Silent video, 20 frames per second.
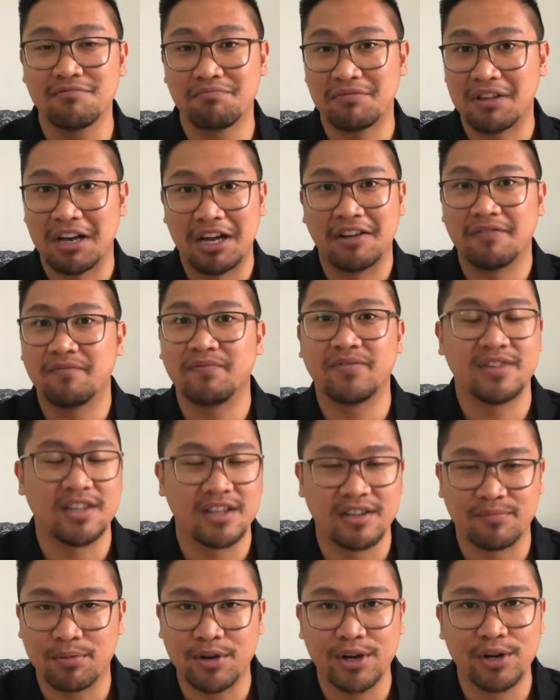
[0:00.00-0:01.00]
that
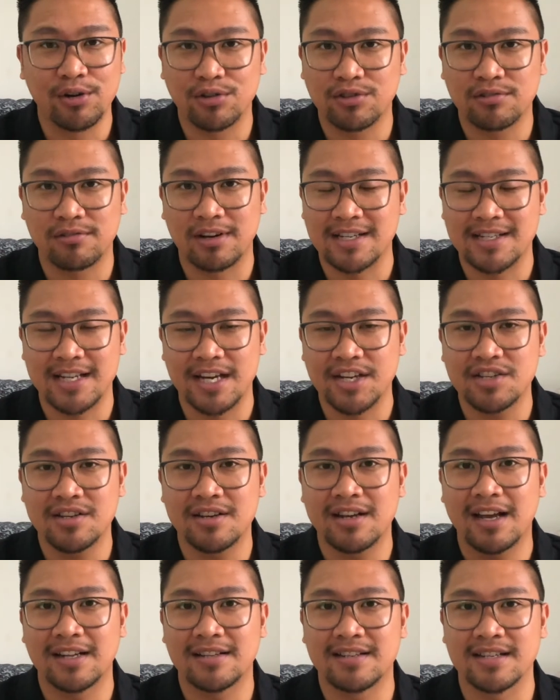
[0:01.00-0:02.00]
the pre-authorization
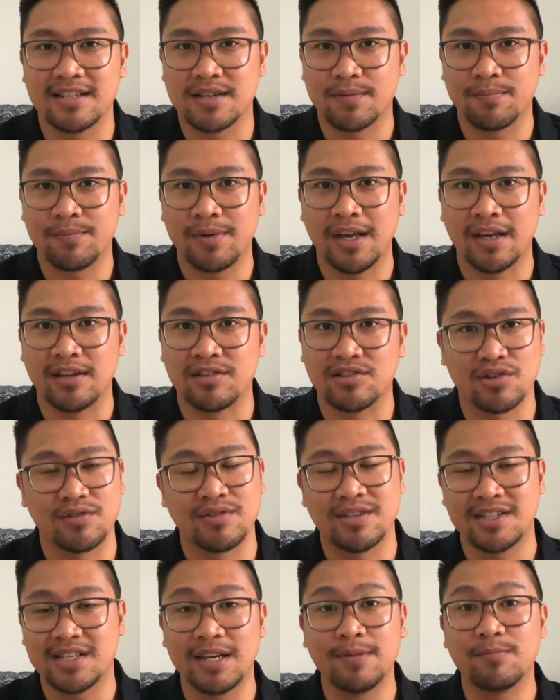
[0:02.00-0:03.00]
had disappeared, so
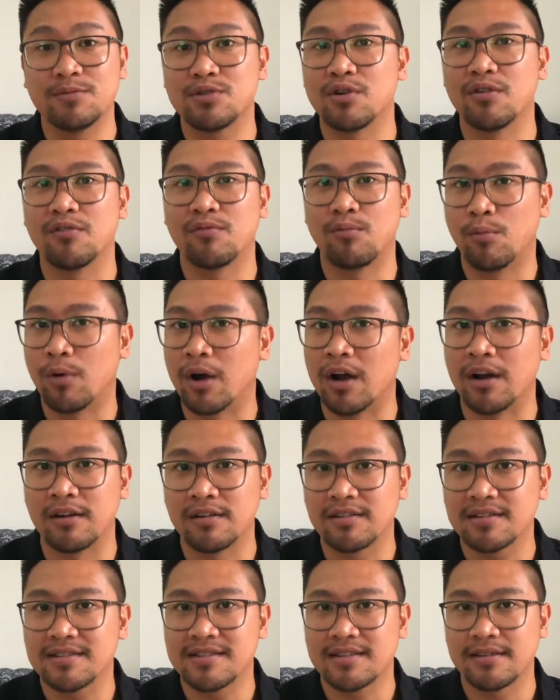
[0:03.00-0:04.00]
it seemed to have
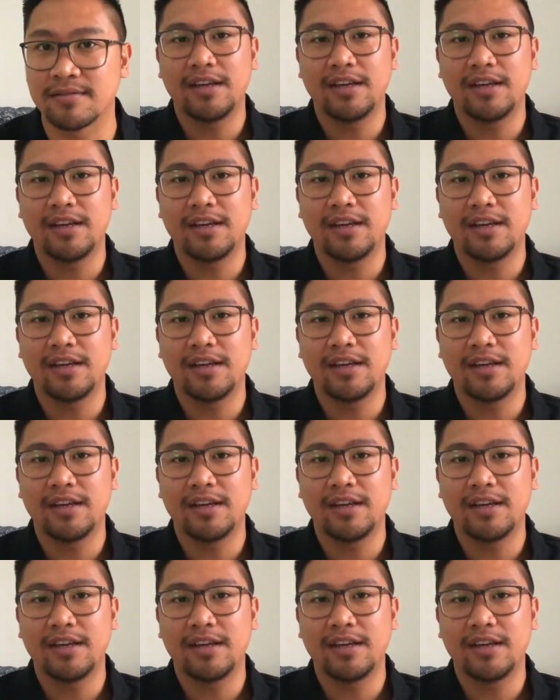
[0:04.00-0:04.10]
worked.